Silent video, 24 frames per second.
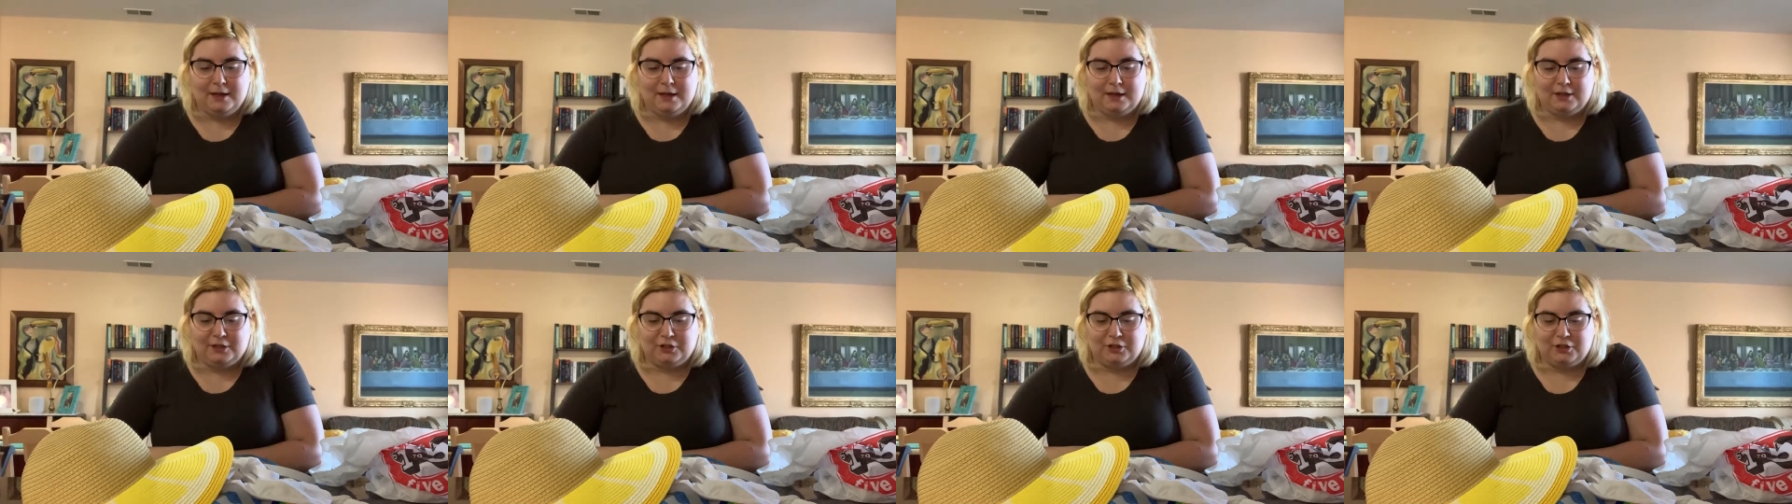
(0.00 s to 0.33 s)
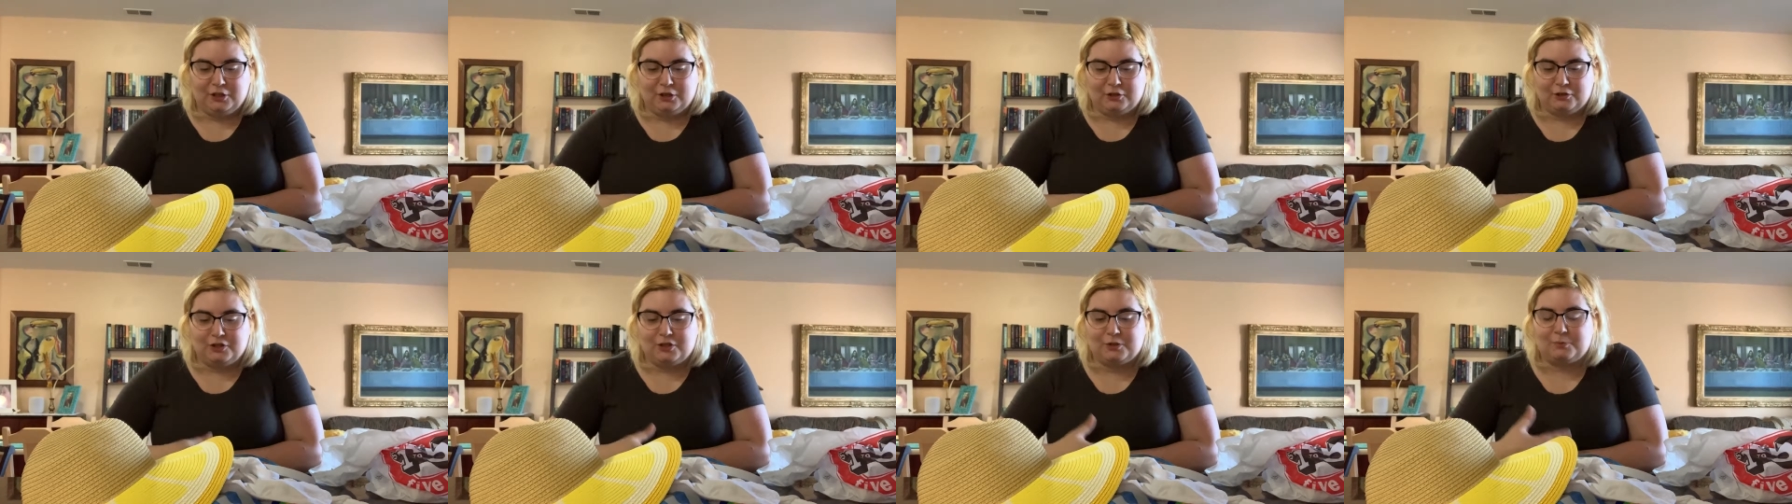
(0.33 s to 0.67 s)
you
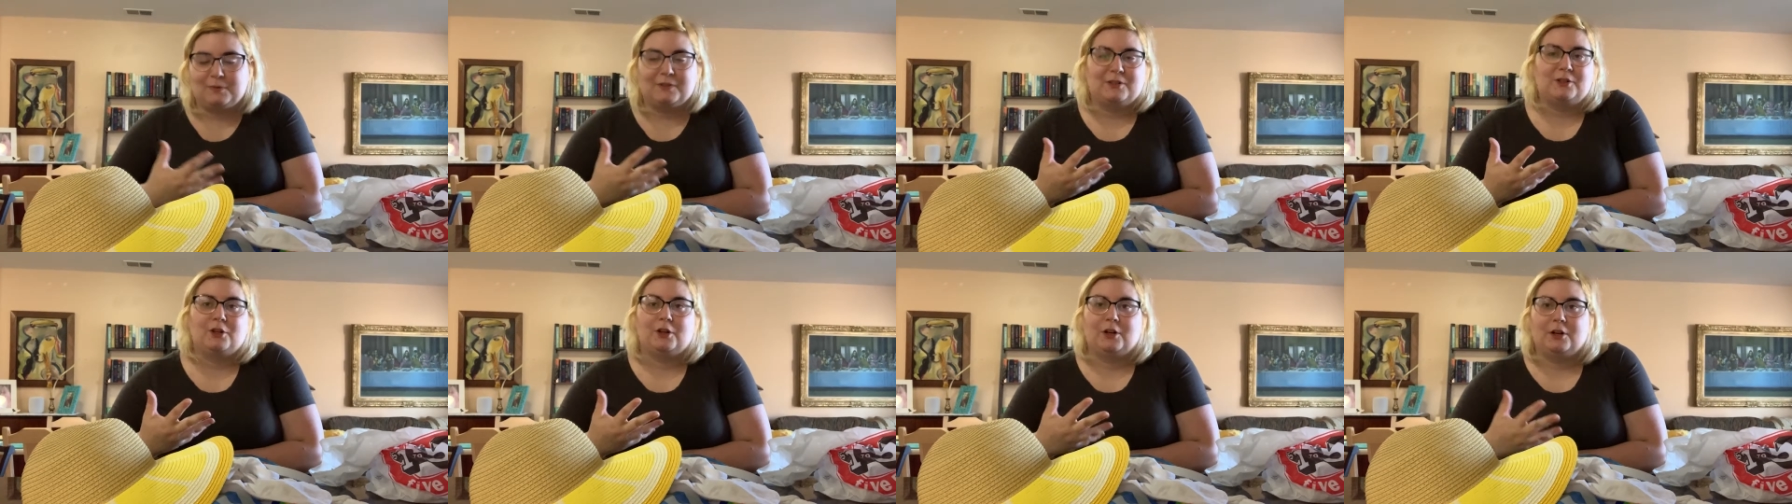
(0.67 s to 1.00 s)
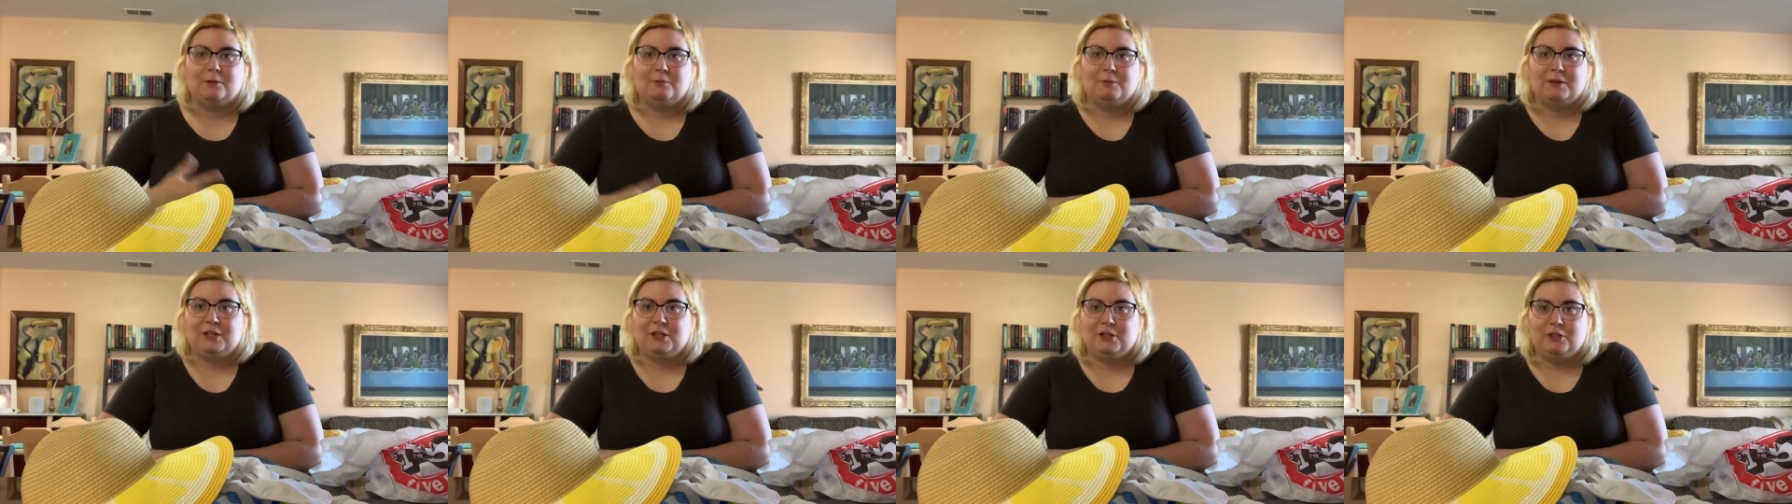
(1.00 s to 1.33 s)
know just
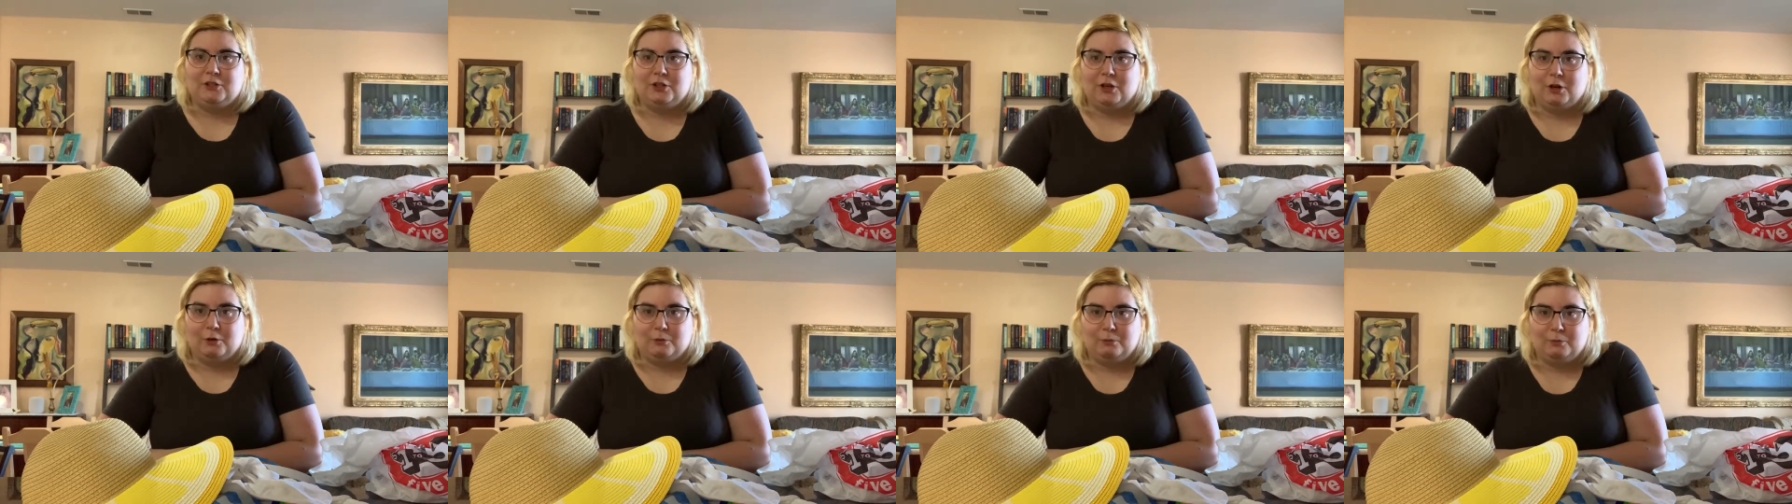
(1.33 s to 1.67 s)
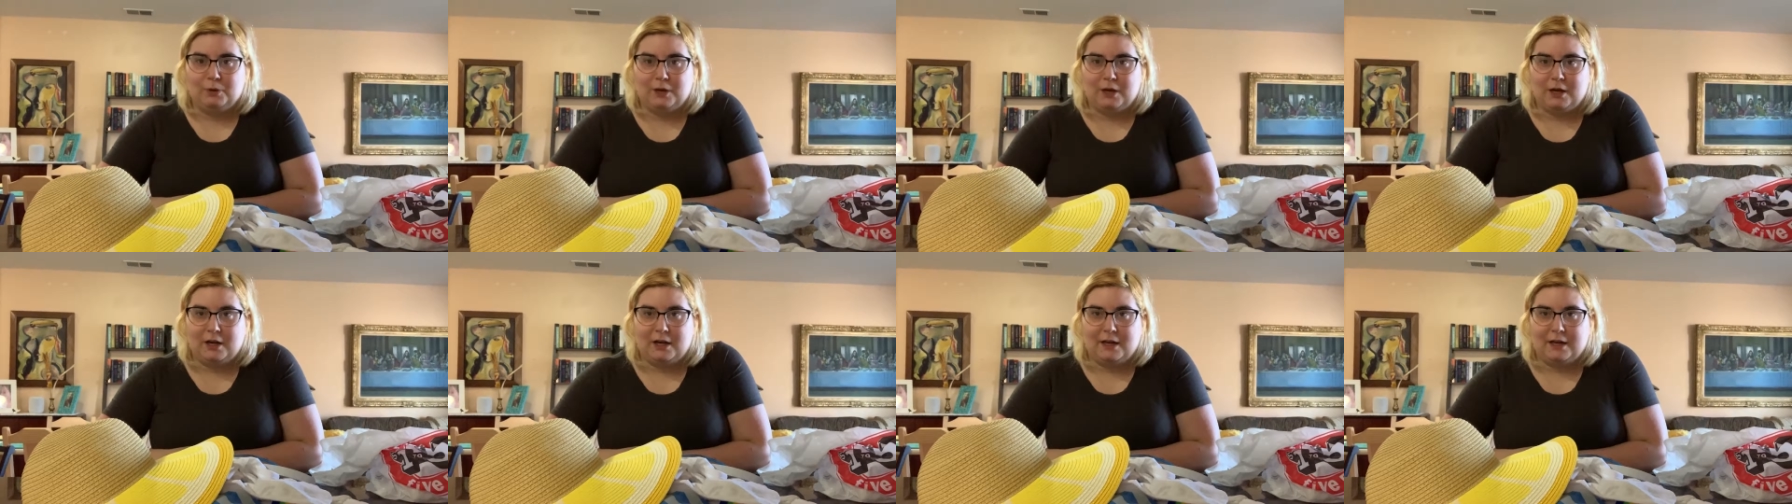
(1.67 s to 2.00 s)
return what you don't
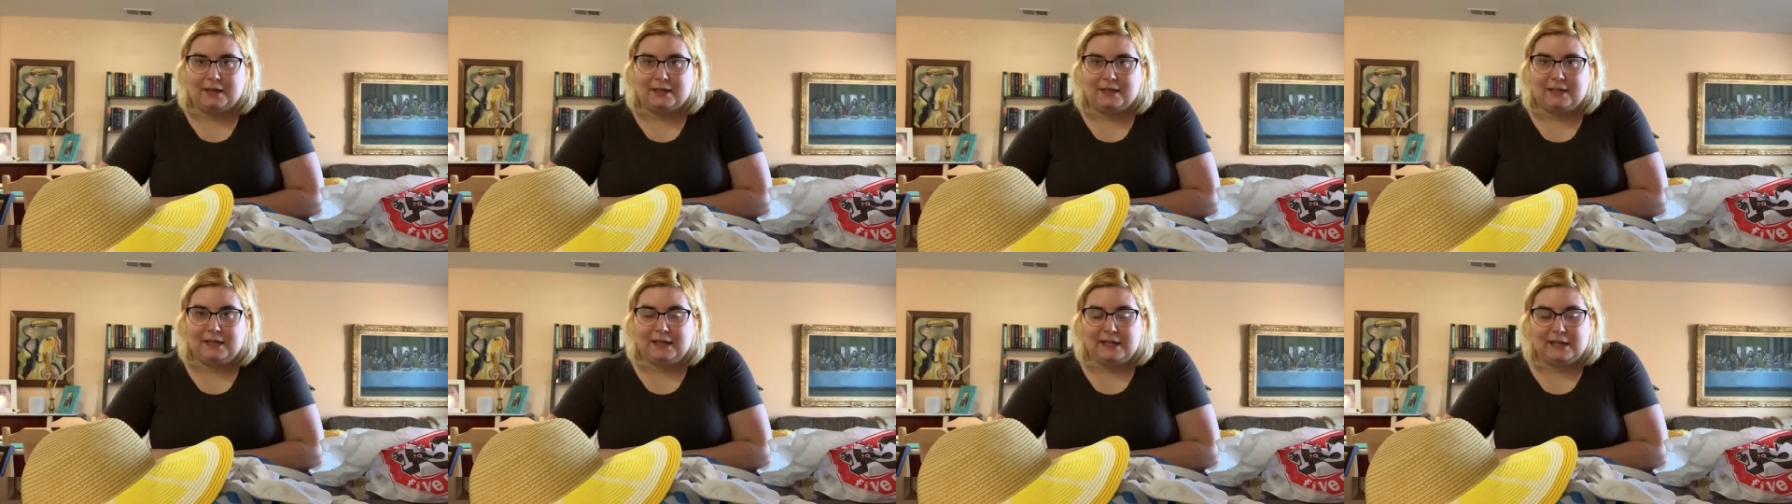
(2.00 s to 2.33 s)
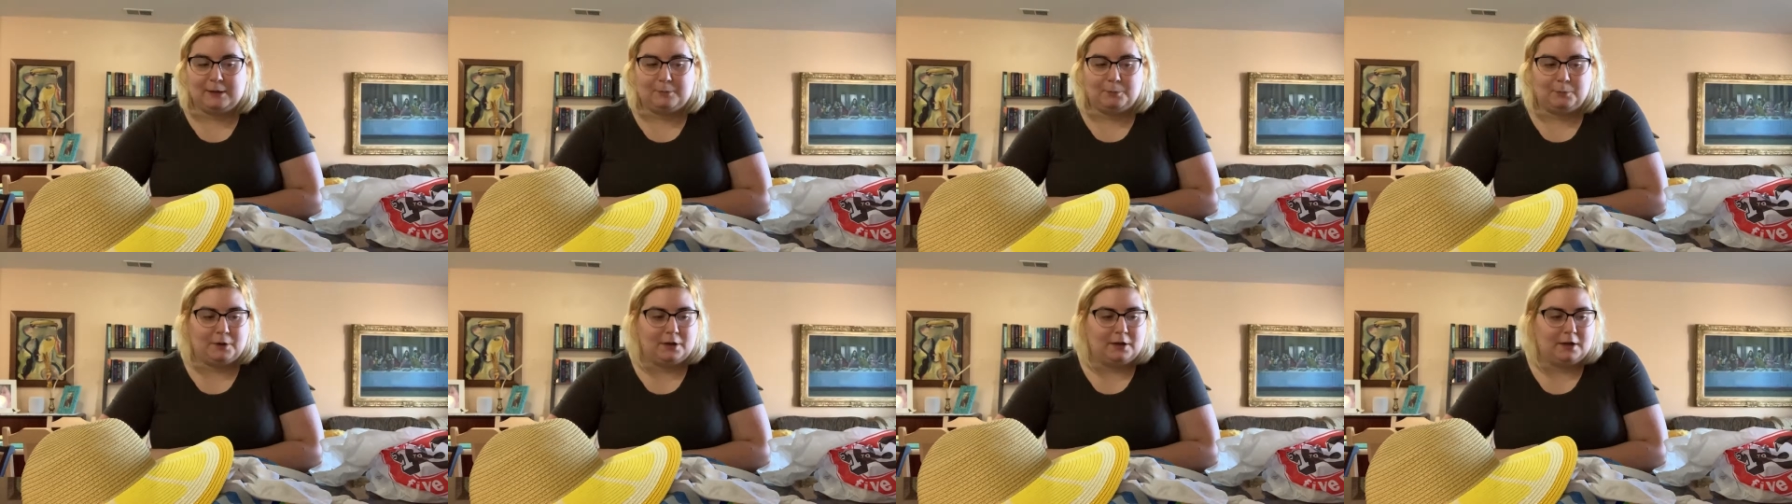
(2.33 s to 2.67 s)
uh,
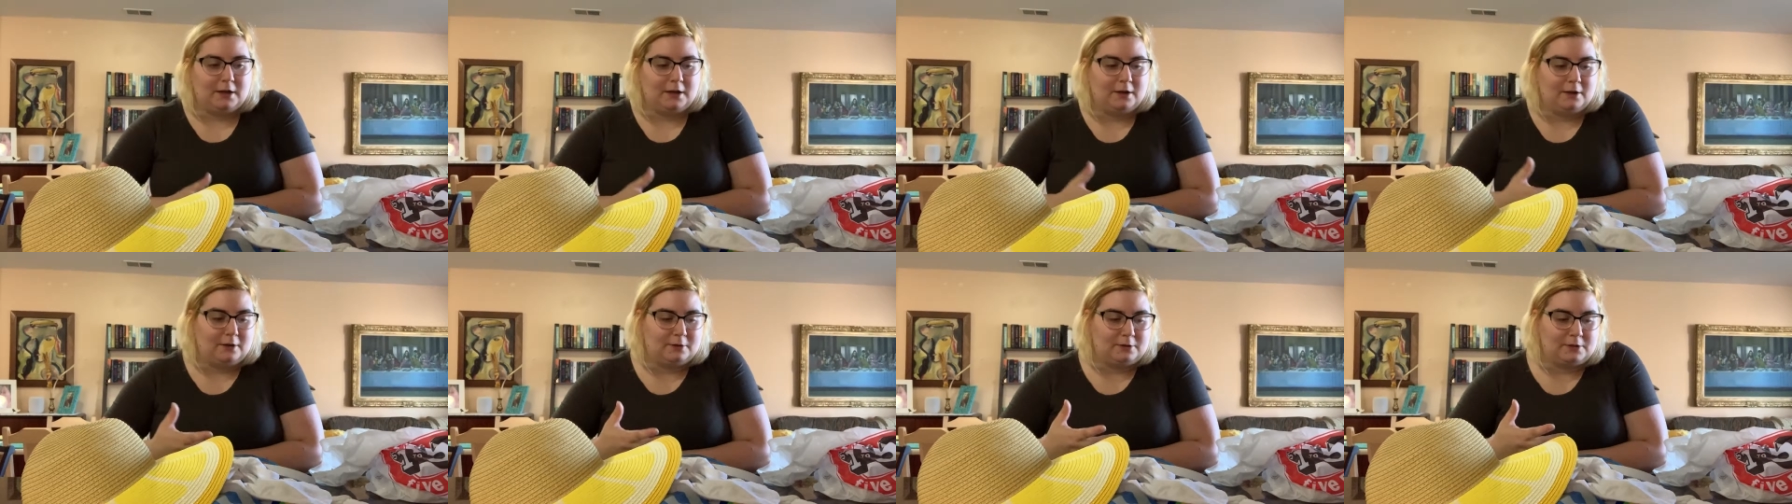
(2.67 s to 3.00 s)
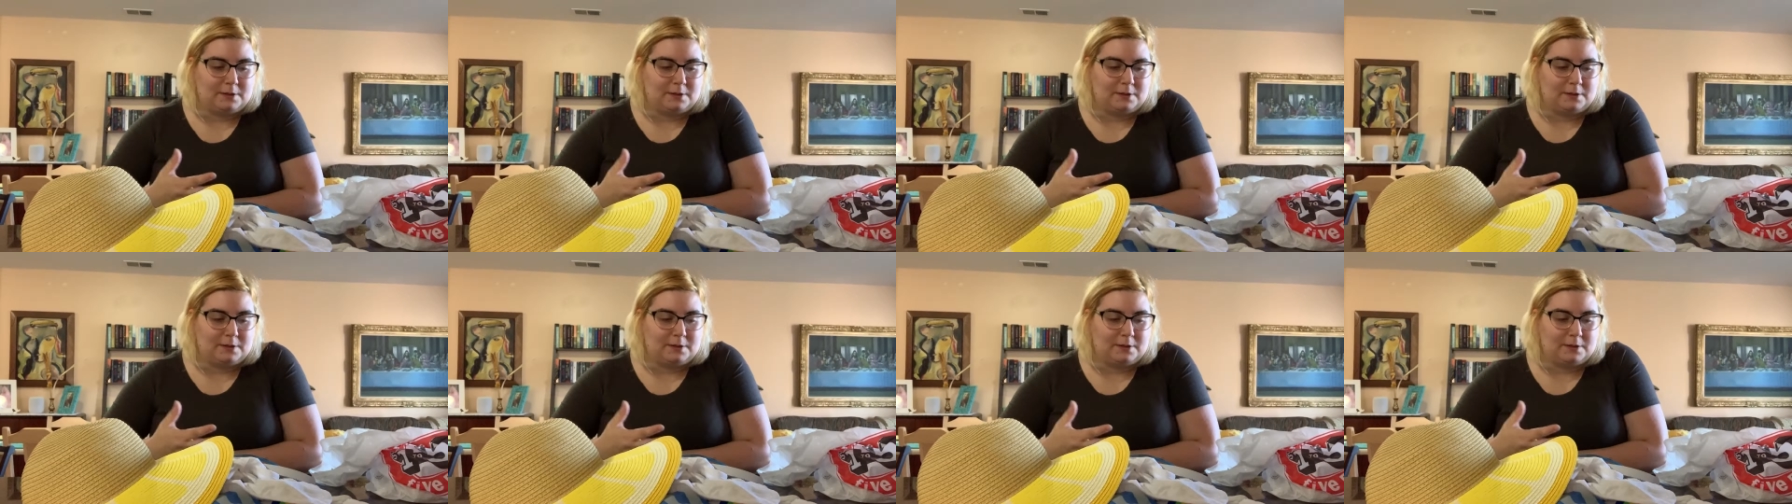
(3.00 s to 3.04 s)
keep uh,